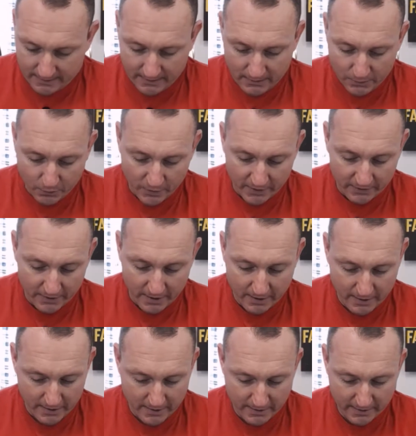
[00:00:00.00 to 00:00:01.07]
where
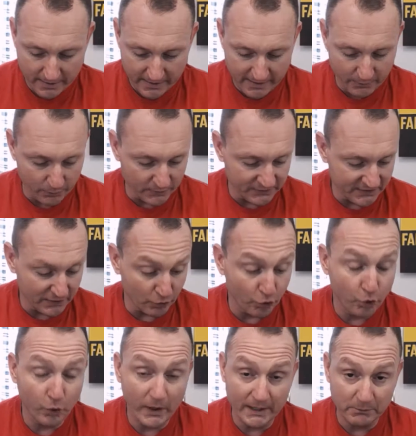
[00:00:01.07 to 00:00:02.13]
it was
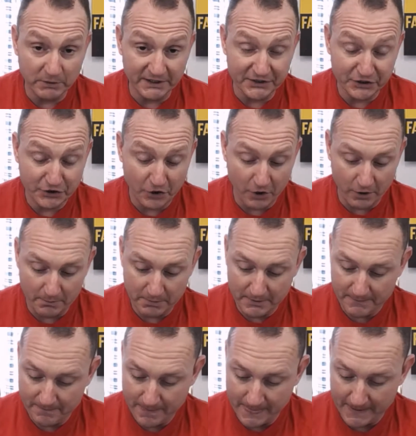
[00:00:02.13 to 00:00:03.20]
incredibly sharp.
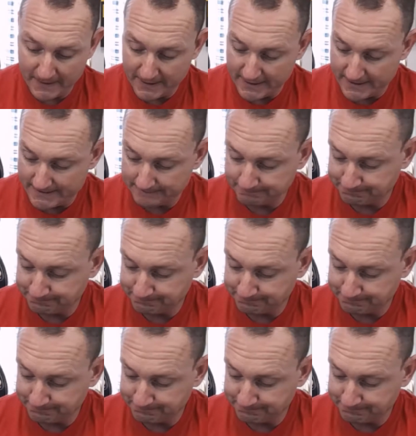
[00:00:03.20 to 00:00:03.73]
Um,